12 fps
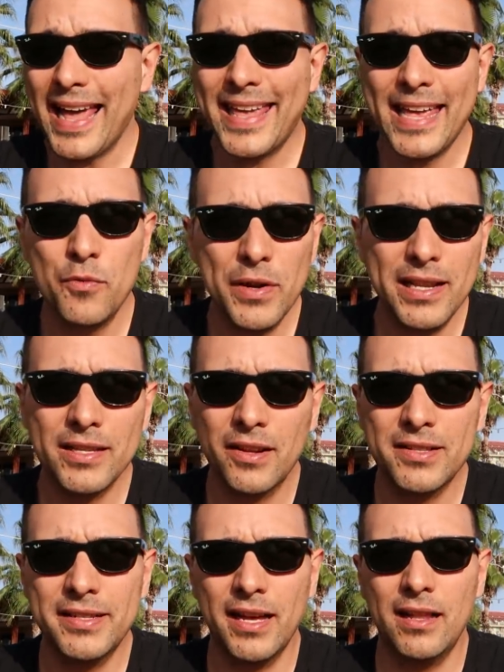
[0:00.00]
I can really
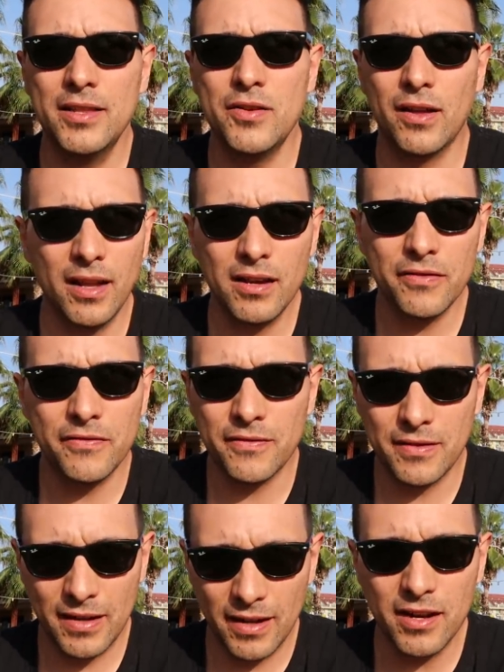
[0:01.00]
not tell you a lot of
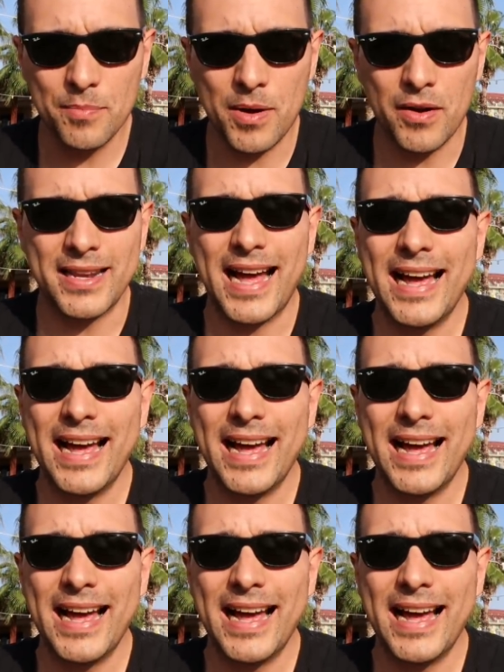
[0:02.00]
a lot about it.